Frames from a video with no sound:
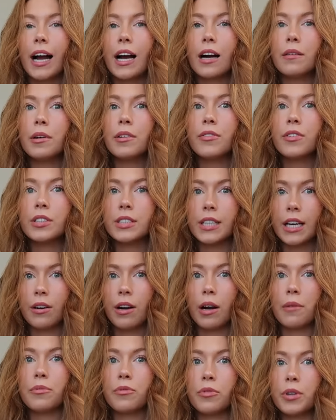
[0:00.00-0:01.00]
I got my first
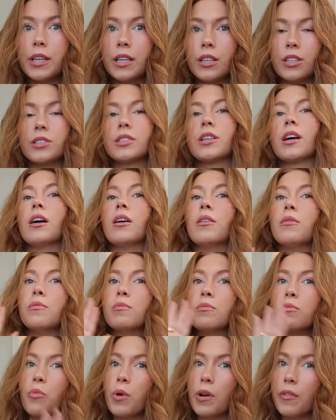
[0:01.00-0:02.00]
AIRWRAP 3 years
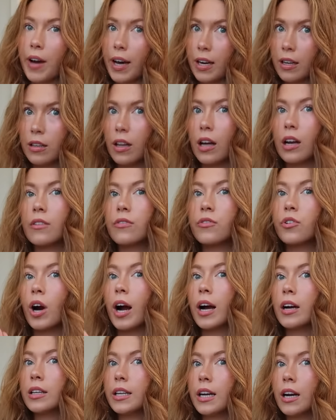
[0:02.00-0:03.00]
ago. We've had a lot of
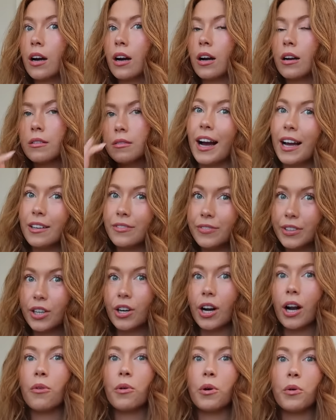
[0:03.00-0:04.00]
trial and error. I have
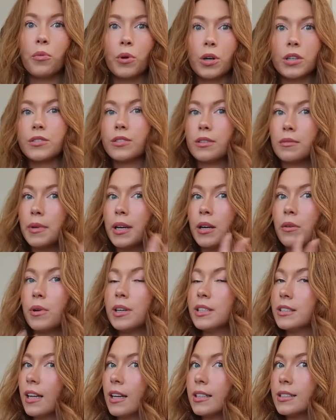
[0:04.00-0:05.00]
figured out what works for me and
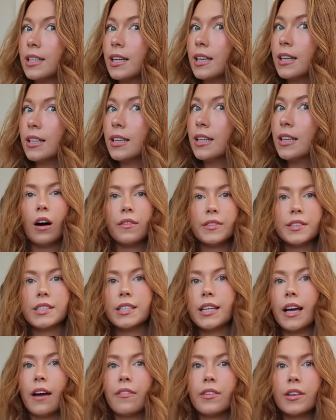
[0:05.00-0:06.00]
what doesn't.
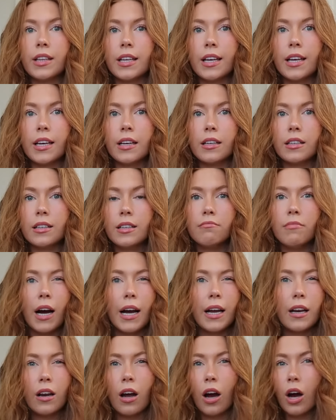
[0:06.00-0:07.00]
Obviously everything
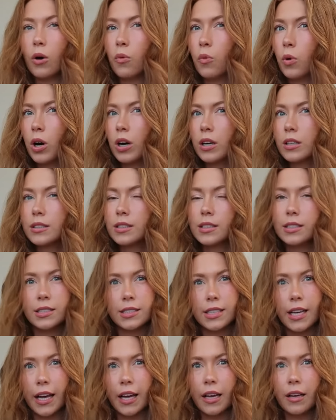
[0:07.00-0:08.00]
might not work the
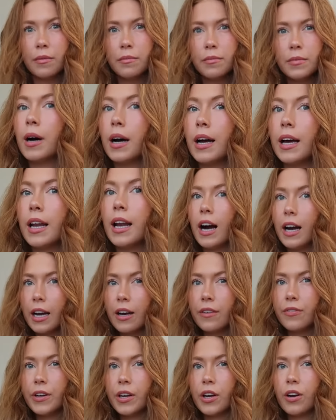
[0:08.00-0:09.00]
same, but I
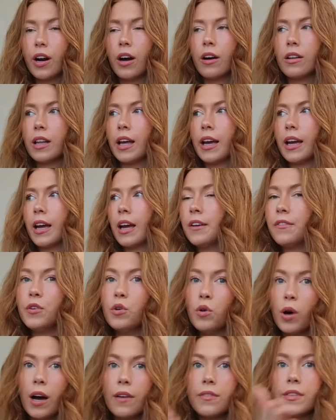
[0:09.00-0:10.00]
have figured out, like, if
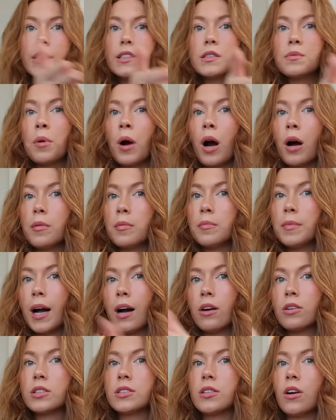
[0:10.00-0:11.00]
you have this problem,
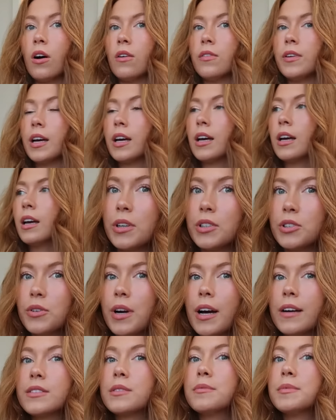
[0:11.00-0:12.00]
how to solve it. So I do
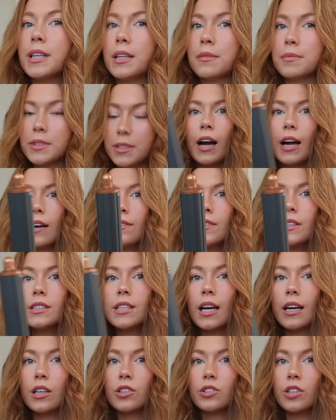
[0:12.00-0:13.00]
have some tips. I have the
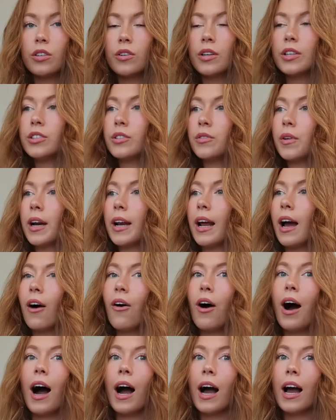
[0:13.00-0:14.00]
second generation right
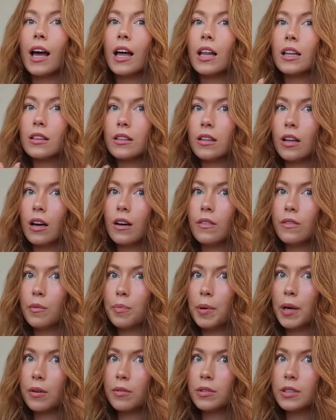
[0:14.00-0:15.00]
now. I love the
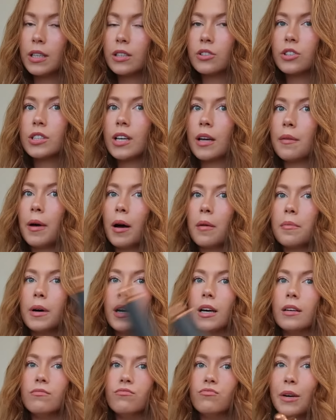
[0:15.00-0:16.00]
pink one that just came out,
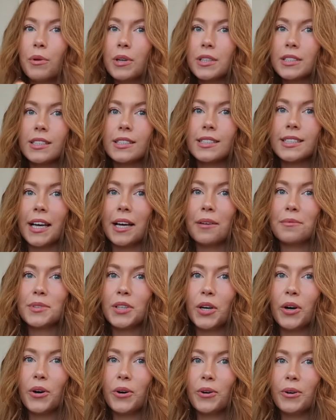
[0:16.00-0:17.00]
but it works the same.
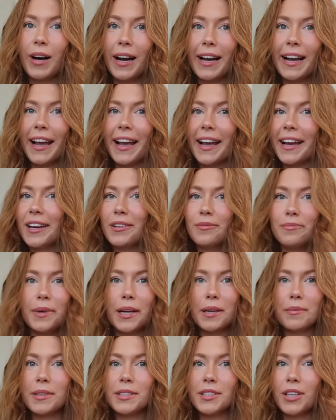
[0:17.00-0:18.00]
So I can't
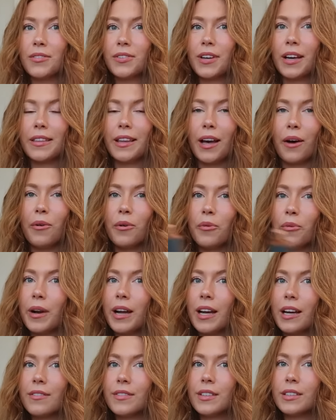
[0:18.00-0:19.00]
make myself get that one when
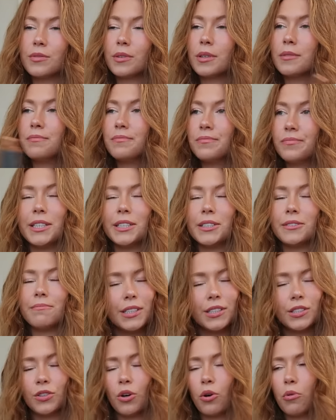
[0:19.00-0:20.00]
I have this one. But it
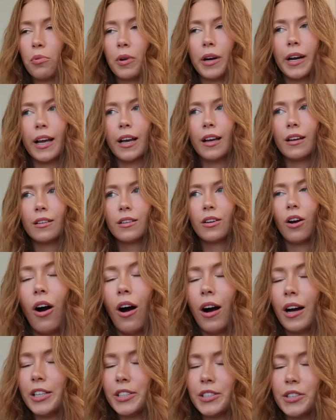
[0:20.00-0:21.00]
is so pretty.
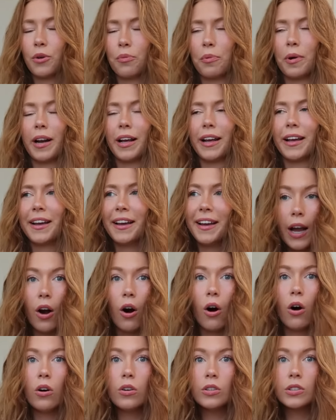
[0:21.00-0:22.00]
God, it's so pretty. I
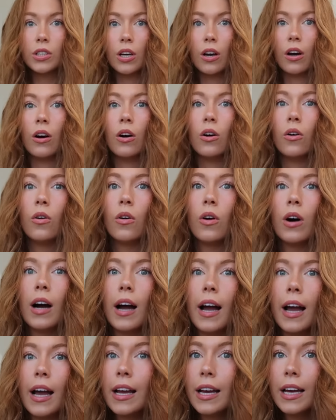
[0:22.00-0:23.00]
also
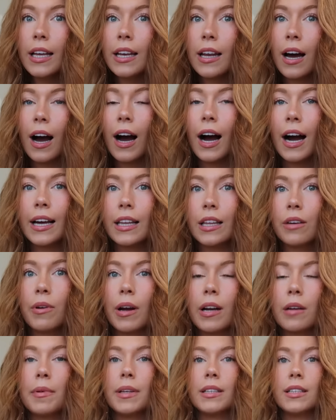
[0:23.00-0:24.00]
and highly
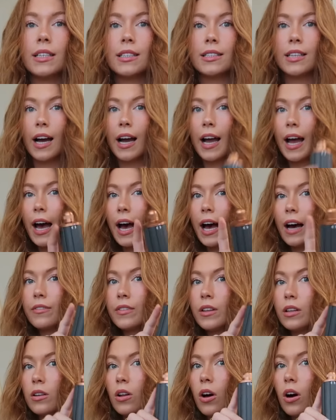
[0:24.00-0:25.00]
recommend this. I have
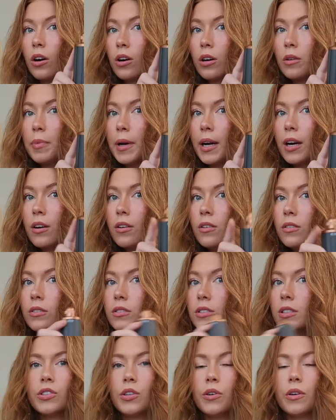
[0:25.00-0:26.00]
the longer
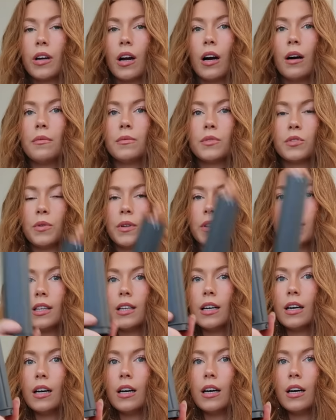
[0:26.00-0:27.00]
barrels, so it comes with
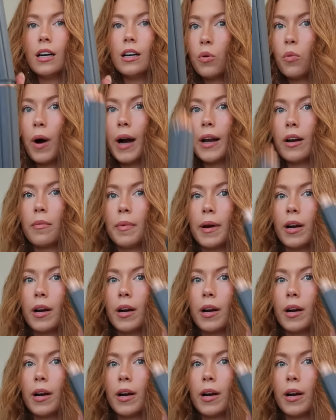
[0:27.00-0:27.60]
the wider